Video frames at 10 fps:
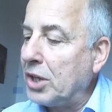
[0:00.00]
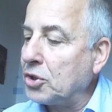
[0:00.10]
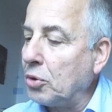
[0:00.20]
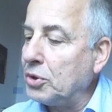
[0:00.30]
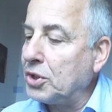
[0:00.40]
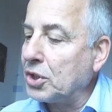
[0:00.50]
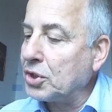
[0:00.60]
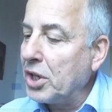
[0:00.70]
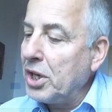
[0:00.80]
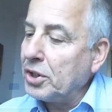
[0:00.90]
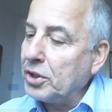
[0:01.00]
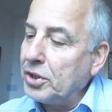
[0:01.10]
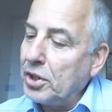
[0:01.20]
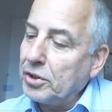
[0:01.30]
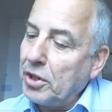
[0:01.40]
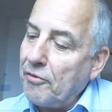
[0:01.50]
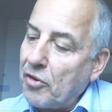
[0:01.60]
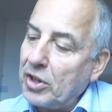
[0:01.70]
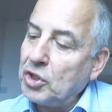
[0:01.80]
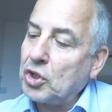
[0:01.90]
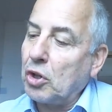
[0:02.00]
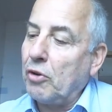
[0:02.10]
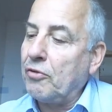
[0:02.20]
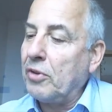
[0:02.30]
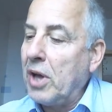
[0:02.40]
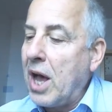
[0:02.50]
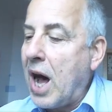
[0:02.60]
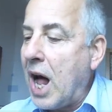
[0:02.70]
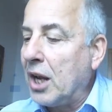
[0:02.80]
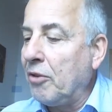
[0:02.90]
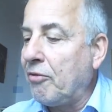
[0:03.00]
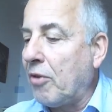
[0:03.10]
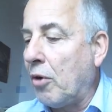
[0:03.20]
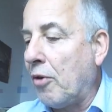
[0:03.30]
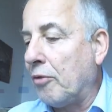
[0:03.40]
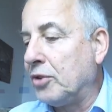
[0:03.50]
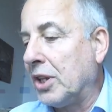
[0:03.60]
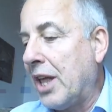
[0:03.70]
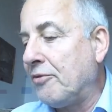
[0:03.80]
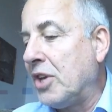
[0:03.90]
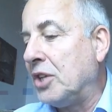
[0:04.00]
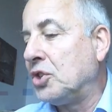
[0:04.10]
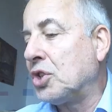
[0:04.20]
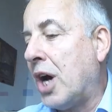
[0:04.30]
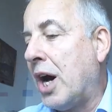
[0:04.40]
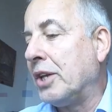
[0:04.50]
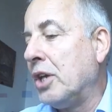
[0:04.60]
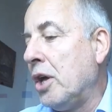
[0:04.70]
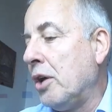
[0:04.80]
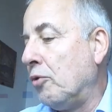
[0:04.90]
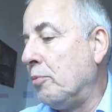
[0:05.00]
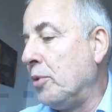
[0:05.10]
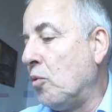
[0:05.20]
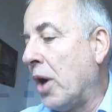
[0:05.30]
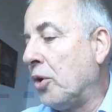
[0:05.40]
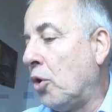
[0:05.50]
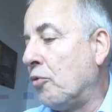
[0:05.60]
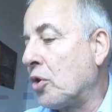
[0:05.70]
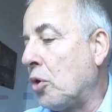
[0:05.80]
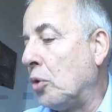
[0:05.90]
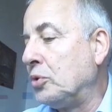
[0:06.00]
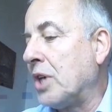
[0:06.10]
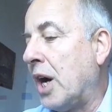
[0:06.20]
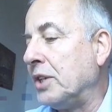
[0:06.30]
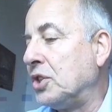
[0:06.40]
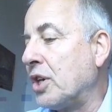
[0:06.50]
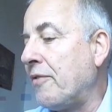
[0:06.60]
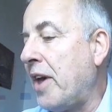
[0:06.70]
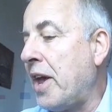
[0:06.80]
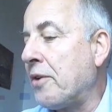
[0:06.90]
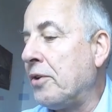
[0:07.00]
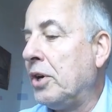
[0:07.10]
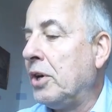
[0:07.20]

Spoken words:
So it's just the differential of alpha of the left hand side will be 1 over cosine square